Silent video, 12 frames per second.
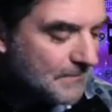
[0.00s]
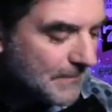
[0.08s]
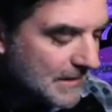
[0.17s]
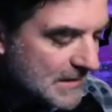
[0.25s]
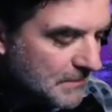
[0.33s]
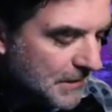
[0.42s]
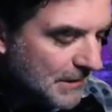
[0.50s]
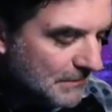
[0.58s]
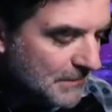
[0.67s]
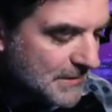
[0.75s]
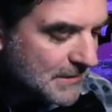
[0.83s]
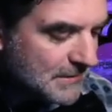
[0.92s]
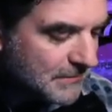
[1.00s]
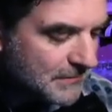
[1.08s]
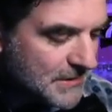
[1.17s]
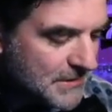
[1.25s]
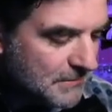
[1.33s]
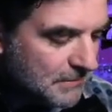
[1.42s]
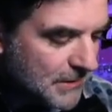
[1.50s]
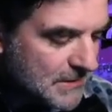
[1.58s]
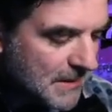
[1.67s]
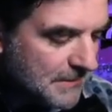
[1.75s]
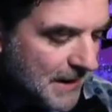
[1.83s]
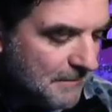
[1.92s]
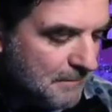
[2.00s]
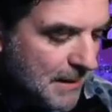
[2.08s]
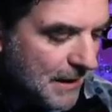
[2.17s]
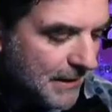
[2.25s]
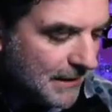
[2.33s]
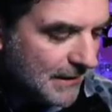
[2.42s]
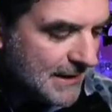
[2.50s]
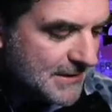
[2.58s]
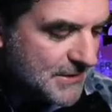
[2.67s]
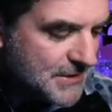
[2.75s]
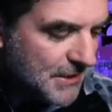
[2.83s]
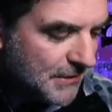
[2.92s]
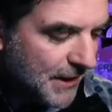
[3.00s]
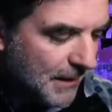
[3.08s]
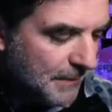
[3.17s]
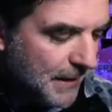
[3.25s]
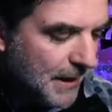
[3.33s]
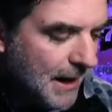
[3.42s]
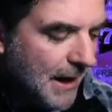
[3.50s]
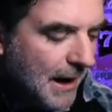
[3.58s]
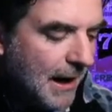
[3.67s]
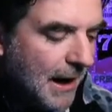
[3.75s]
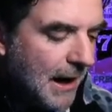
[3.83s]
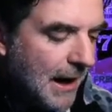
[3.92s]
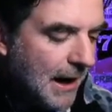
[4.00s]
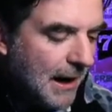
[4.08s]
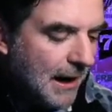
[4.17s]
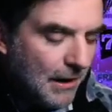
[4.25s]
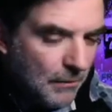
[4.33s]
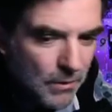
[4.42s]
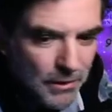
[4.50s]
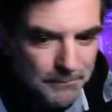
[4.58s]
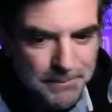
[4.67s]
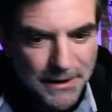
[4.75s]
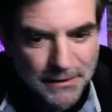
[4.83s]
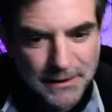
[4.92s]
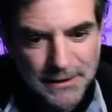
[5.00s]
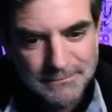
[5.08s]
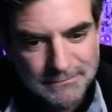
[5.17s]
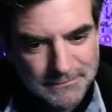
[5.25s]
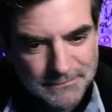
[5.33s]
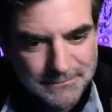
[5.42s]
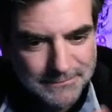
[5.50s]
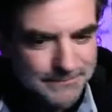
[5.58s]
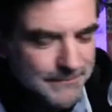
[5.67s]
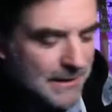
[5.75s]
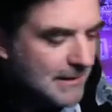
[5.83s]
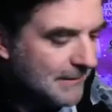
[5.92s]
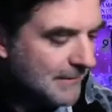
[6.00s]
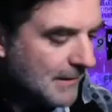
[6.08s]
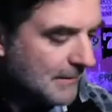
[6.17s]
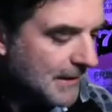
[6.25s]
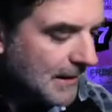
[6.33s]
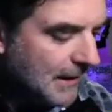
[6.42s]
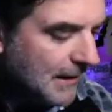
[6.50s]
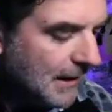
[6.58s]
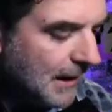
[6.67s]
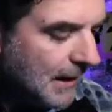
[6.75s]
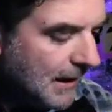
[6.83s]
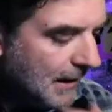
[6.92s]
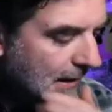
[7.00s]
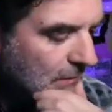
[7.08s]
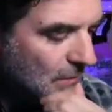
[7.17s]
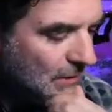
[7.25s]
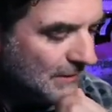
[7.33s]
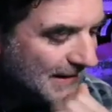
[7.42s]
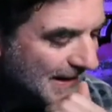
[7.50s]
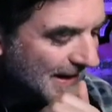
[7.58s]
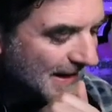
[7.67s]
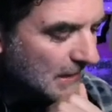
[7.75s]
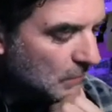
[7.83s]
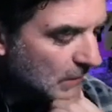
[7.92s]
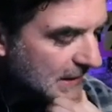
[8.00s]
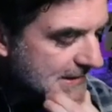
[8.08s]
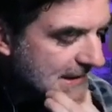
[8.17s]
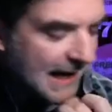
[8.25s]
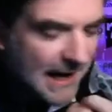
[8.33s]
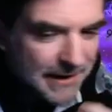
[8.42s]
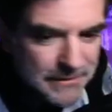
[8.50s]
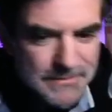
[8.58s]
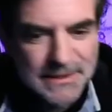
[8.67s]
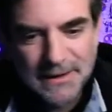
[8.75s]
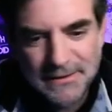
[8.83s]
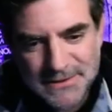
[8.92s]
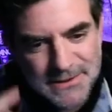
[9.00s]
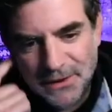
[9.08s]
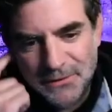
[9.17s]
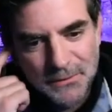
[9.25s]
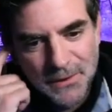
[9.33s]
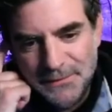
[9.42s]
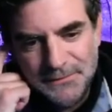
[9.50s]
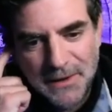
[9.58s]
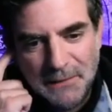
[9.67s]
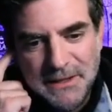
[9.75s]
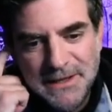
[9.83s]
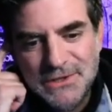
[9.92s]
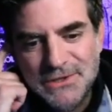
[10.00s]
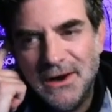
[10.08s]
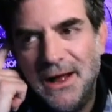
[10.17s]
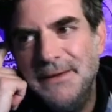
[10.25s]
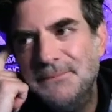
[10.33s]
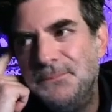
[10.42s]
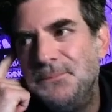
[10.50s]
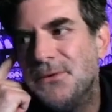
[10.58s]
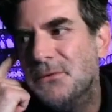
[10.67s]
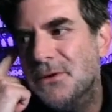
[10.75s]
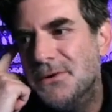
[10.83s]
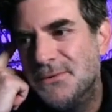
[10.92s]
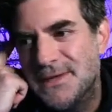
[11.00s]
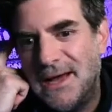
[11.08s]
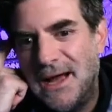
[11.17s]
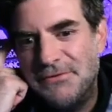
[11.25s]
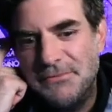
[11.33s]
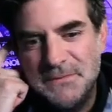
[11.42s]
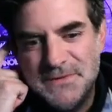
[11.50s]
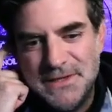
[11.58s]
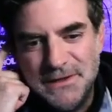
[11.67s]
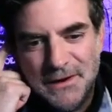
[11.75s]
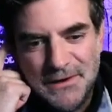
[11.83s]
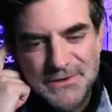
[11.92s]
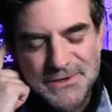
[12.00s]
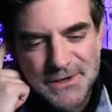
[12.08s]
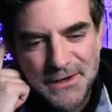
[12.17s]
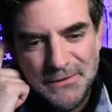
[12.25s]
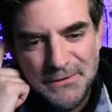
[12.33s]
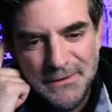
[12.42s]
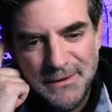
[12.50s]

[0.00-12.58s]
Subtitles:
Speaking of music supervision, blows my mind Burial hasn't shown up. Well, I can't talk about that. Wednesday Addams, yeah, there's another one. I mean, they tried with the guy from MCR's show